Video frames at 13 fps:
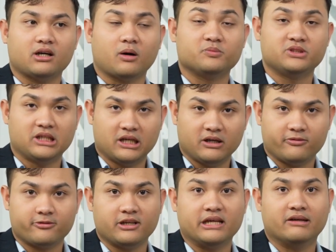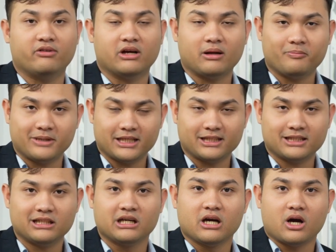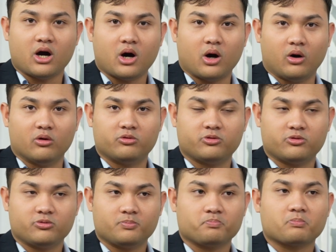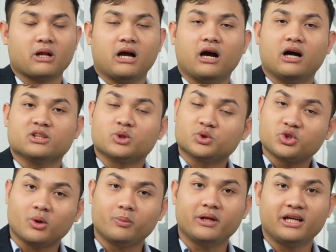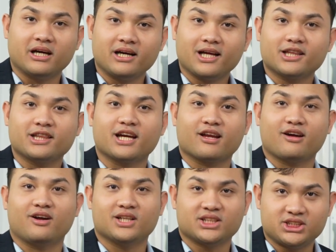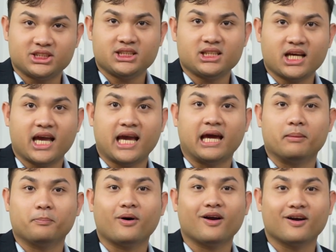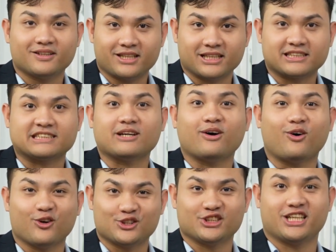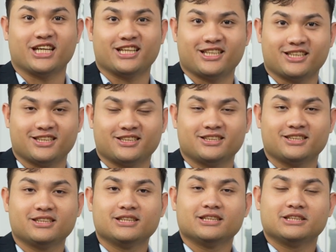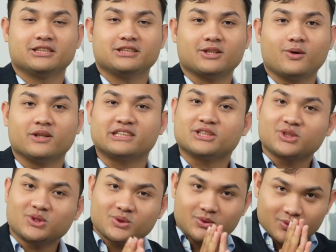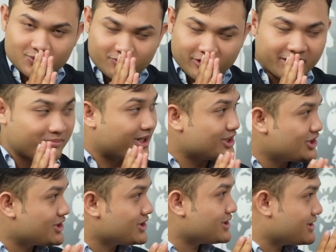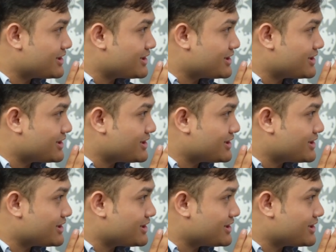observe the development of social media, technology, and politics all together. So thank you very much.